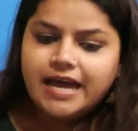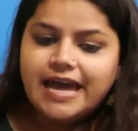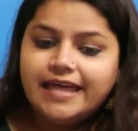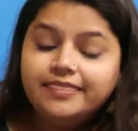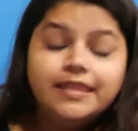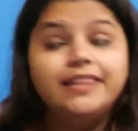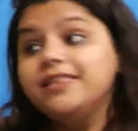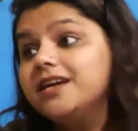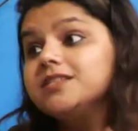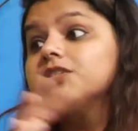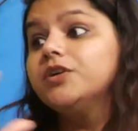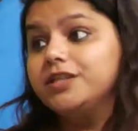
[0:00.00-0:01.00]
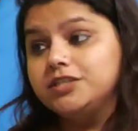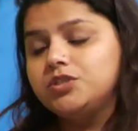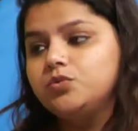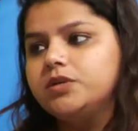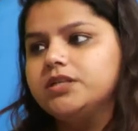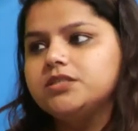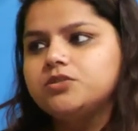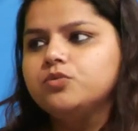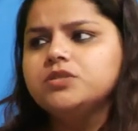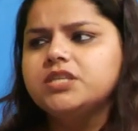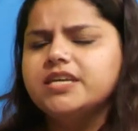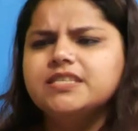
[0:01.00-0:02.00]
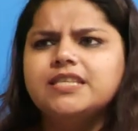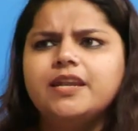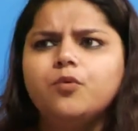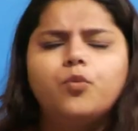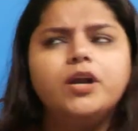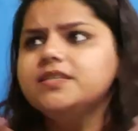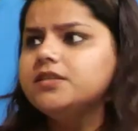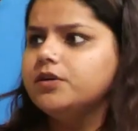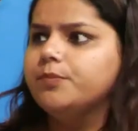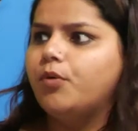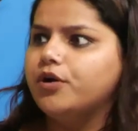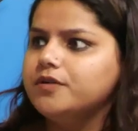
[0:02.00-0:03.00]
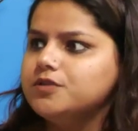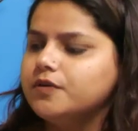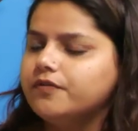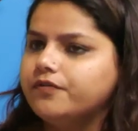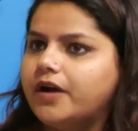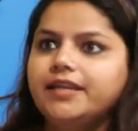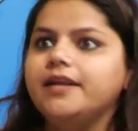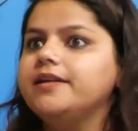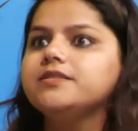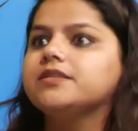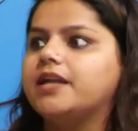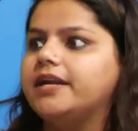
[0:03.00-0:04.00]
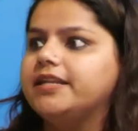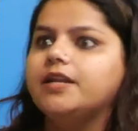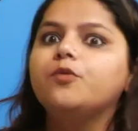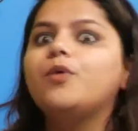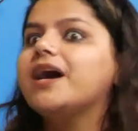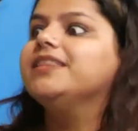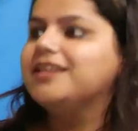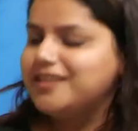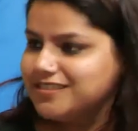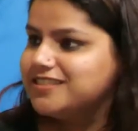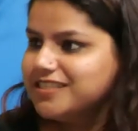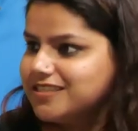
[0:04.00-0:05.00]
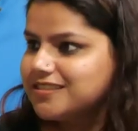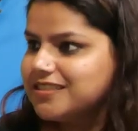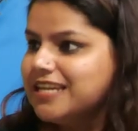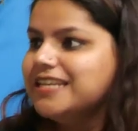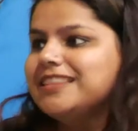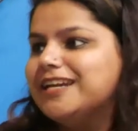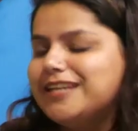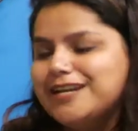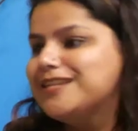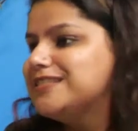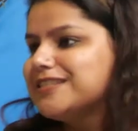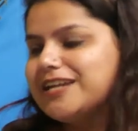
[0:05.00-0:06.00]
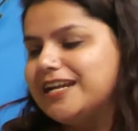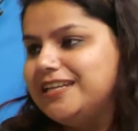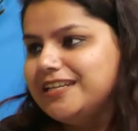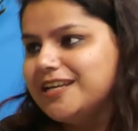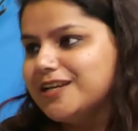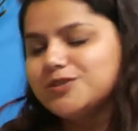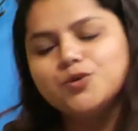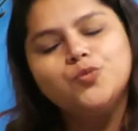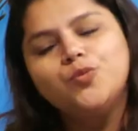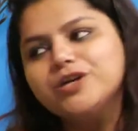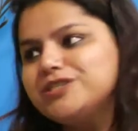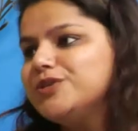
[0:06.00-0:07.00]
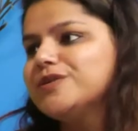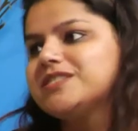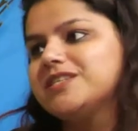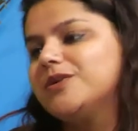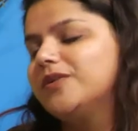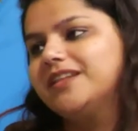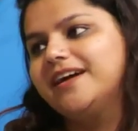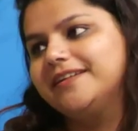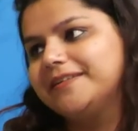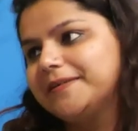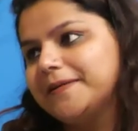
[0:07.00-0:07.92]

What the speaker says: And then there are certain students who says, then what is the importance of attendance criteria? Why there exists the attendance criteria? So what's your say on that?